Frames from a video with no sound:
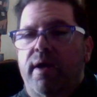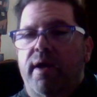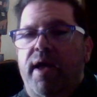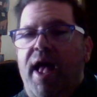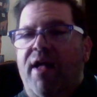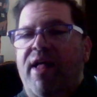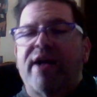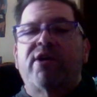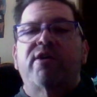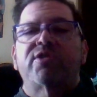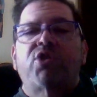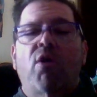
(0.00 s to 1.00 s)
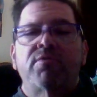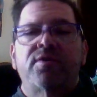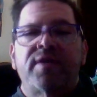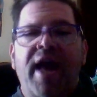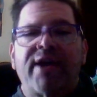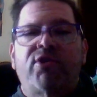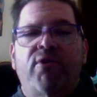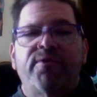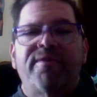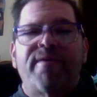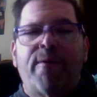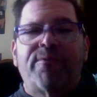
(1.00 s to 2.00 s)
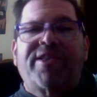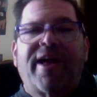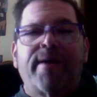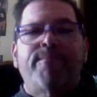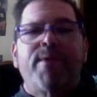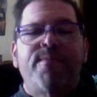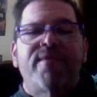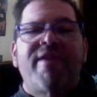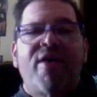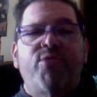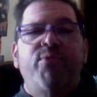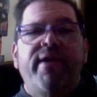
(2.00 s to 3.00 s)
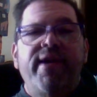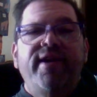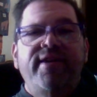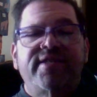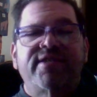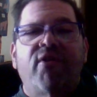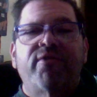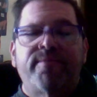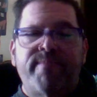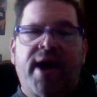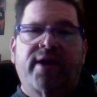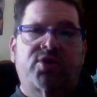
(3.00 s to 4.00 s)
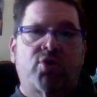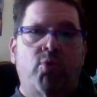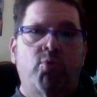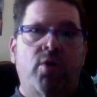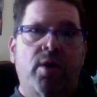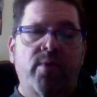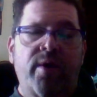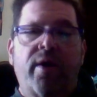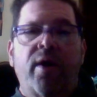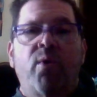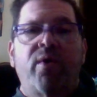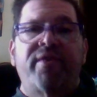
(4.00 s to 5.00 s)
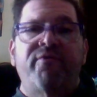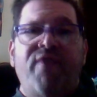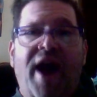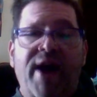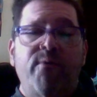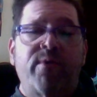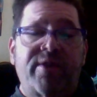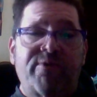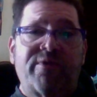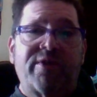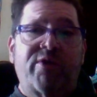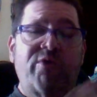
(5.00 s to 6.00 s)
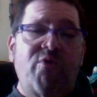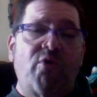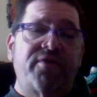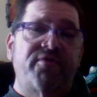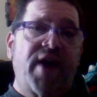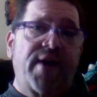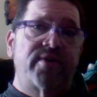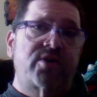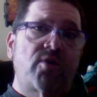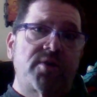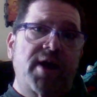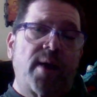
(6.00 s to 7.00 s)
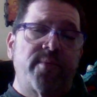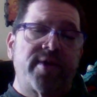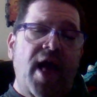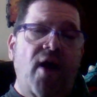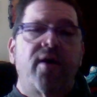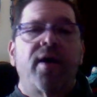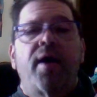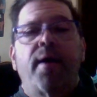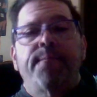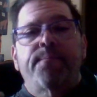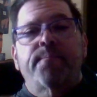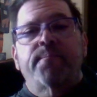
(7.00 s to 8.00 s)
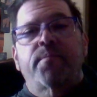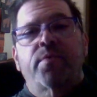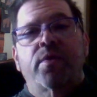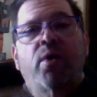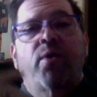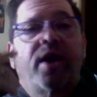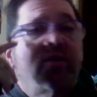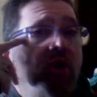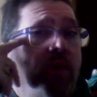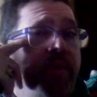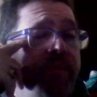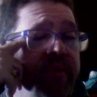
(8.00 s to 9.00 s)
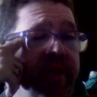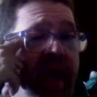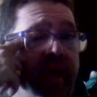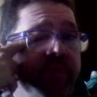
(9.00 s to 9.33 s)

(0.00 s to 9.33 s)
Hell, I could have told you that. I was telling people that 3 years ago that the masks don't work. When the coronavirus started coming out, I told people that.